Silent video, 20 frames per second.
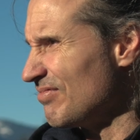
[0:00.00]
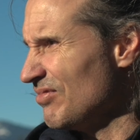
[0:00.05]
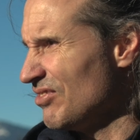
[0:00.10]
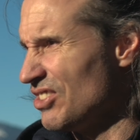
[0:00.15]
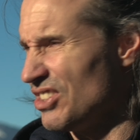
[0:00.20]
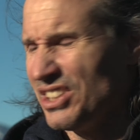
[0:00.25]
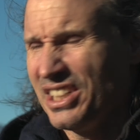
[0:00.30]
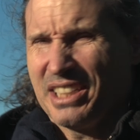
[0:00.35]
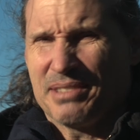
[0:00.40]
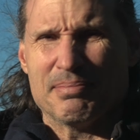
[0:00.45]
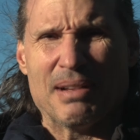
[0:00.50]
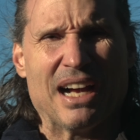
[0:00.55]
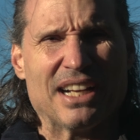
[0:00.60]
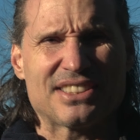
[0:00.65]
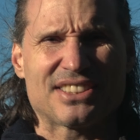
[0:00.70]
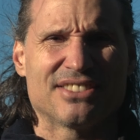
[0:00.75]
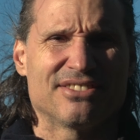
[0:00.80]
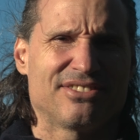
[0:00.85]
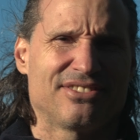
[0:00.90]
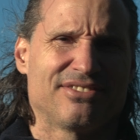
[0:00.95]
They're like
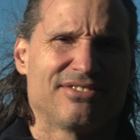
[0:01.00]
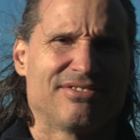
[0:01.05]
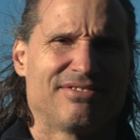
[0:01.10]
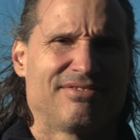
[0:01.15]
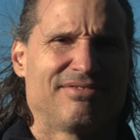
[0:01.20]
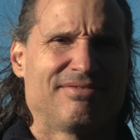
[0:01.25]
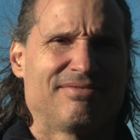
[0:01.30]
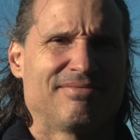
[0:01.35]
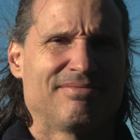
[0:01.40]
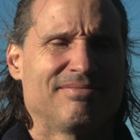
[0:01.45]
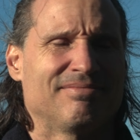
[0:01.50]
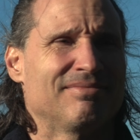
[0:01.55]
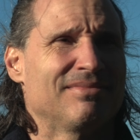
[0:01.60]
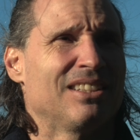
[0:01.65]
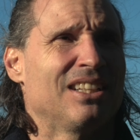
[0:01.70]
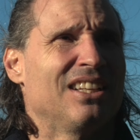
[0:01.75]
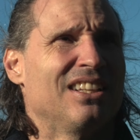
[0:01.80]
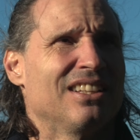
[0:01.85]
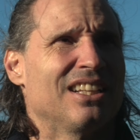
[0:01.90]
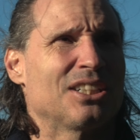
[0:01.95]
massive.
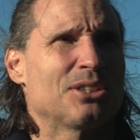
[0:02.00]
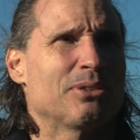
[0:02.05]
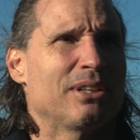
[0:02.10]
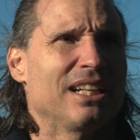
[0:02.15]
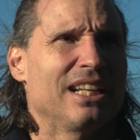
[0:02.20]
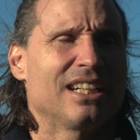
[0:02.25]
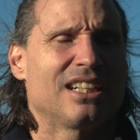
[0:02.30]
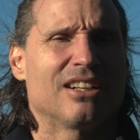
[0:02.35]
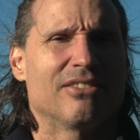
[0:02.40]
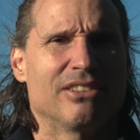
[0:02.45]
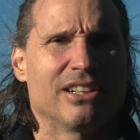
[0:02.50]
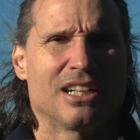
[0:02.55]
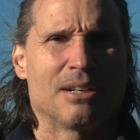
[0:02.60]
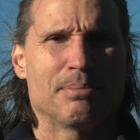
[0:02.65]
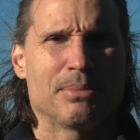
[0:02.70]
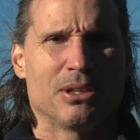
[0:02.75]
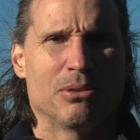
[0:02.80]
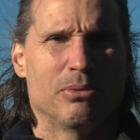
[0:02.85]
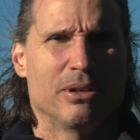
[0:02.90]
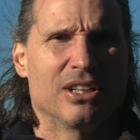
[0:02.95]
That's why I like covering
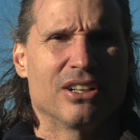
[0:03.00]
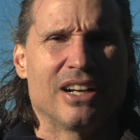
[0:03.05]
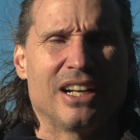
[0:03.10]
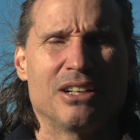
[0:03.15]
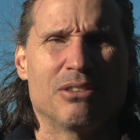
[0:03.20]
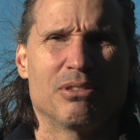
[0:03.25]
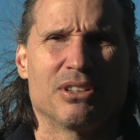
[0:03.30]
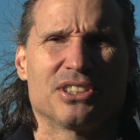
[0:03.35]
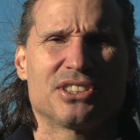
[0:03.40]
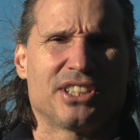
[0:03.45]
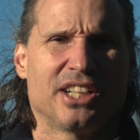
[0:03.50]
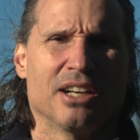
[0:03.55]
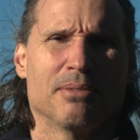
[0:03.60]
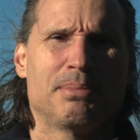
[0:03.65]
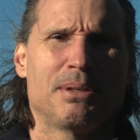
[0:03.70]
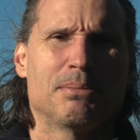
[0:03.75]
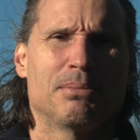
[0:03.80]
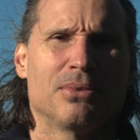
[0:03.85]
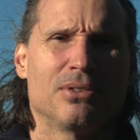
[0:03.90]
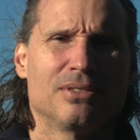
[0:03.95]
up in the winter. I don't want to scare
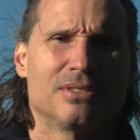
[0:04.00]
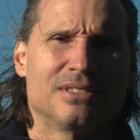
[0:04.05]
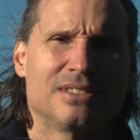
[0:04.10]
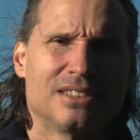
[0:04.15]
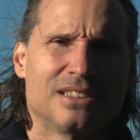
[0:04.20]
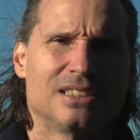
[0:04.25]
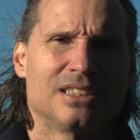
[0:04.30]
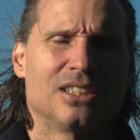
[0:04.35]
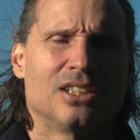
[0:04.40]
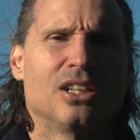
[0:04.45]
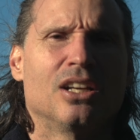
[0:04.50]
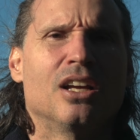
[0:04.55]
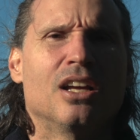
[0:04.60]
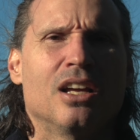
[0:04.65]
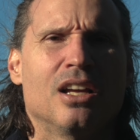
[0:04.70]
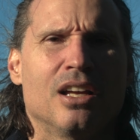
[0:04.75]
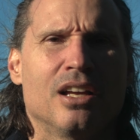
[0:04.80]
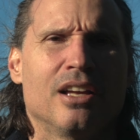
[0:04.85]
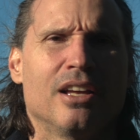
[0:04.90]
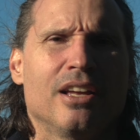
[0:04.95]
people.
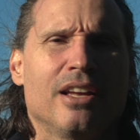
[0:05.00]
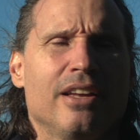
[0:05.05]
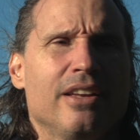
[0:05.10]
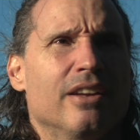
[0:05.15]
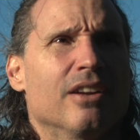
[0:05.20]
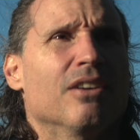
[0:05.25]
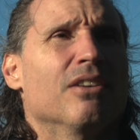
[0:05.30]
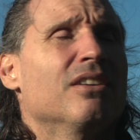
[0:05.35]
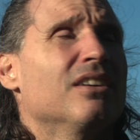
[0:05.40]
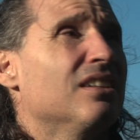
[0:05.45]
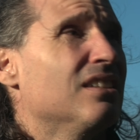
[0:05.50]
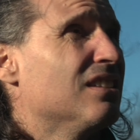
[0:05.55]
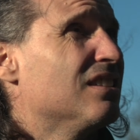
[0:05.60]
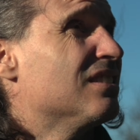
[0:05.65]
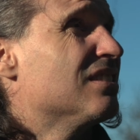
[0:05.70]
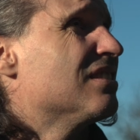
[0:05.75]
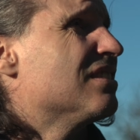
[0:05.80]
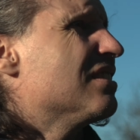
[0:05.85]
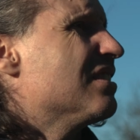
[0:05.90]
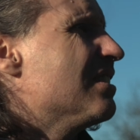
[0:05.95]
You know,
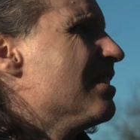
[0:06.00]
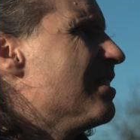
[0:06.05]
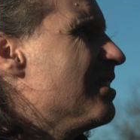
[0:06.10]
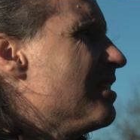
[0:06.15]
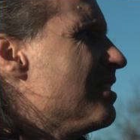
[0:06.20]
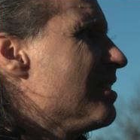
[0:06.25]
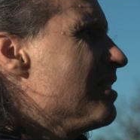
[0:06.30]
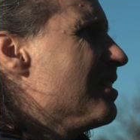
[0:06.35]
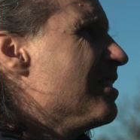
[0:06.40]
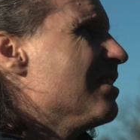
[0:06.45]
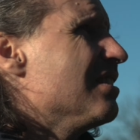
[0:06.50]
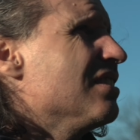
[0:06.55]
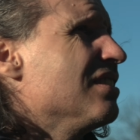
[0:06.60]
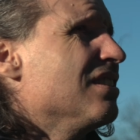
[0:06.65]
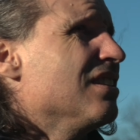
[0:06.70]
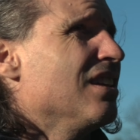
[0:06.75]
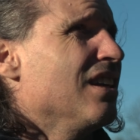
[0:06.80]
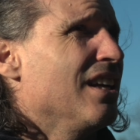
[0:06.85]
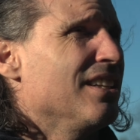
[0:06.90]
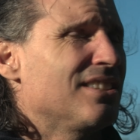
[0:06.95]

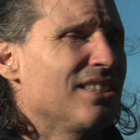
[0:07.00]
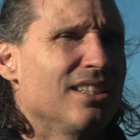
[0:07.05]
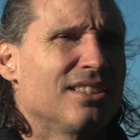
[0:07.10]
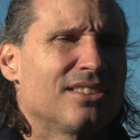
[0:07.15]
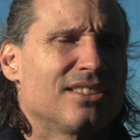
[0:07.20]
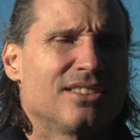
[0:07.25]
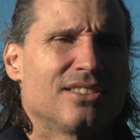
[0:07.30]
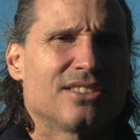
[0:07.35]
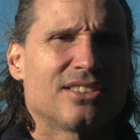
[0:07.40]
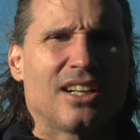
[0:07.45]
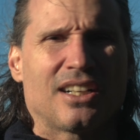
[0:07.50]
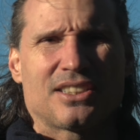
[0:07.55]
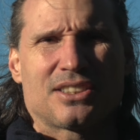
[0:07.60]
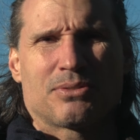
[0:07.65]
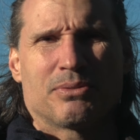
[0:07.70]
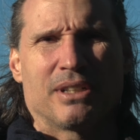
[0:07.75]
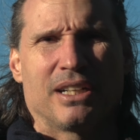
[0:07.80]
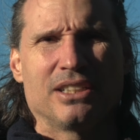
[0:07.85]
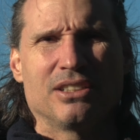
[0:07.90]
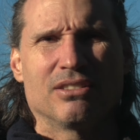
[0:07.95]
it
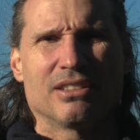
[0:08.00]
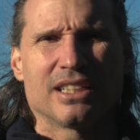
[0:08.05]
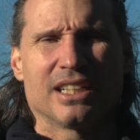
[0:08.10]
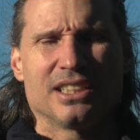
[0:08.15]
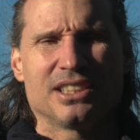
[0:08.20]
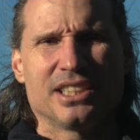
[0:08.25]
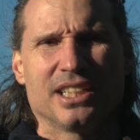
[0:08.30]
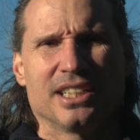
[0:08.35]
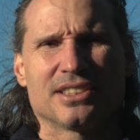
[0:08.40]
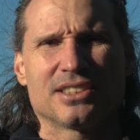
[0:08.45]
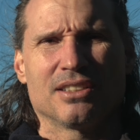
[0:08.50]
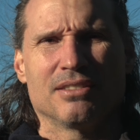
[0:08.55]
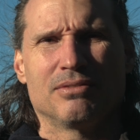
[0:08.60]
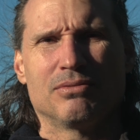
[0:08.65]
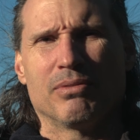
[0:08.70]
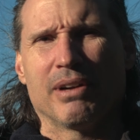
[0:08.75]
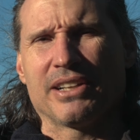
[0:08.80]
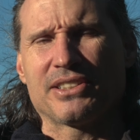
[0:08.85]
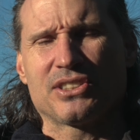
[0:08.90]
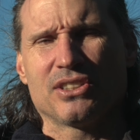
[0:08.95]
sucks when I don't get a chance to
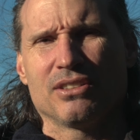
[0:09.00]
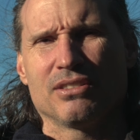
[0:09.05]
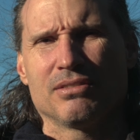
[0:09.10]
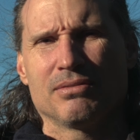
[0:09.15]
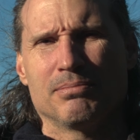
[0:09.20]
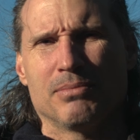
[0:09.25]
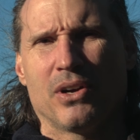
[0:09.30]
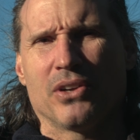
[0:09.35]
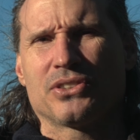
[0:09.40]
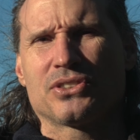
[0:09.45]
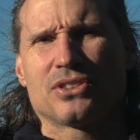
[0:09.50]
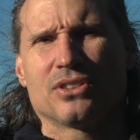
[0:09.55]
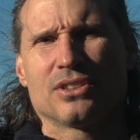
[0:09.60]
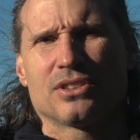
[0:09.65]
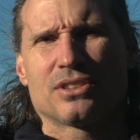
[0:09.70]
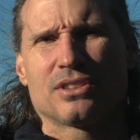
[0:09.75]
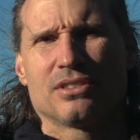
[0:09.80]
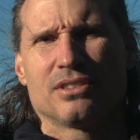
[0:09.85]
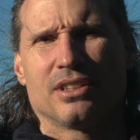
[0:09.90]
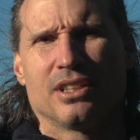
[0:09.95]
wrestle
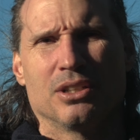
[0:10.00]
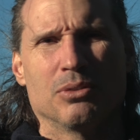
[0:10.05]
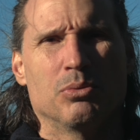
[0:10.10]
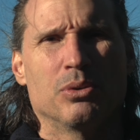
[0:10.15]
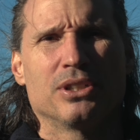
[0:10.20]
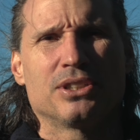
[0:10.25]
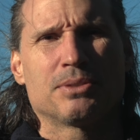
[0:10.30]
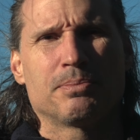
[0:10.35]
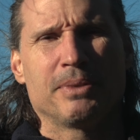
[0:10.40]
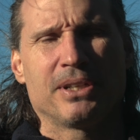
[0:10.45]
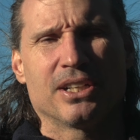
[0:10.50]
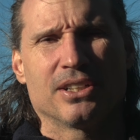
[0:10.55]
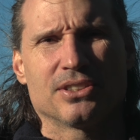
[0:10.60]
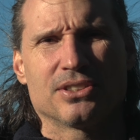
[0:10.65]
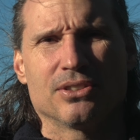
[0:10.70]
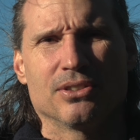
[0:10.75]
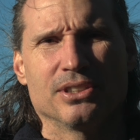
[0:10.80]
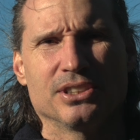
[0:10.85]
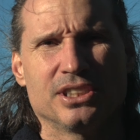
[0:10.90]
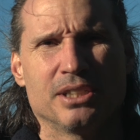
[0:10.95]
monsters in the woods because
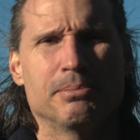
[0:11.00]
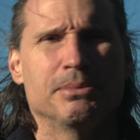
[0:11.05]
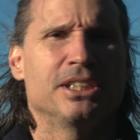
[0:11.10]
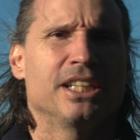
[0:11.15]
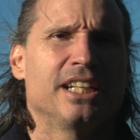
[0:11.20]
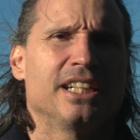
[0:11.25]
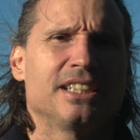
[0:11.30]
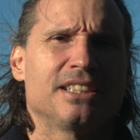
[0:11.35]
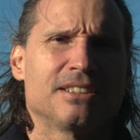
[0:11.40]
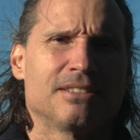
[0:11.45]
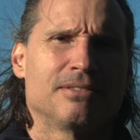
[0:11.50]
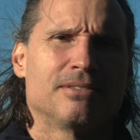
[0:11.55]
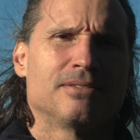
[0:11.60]
they're intimidated.